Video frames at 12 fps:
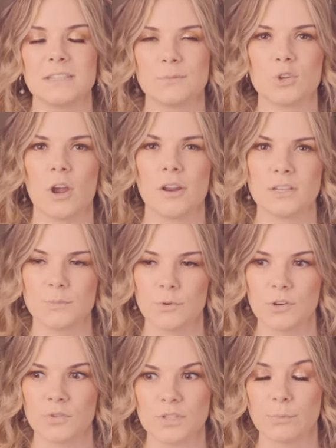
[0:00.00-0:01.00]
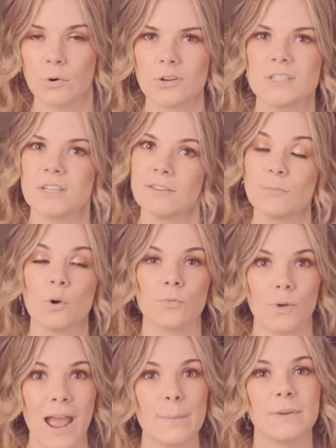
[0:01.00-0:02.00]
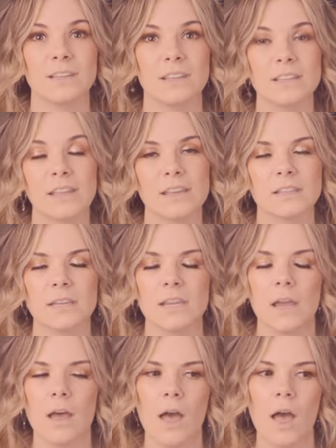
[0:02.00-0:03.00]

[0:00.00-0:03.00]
I'm trying to produce more stuff more rapidly lately.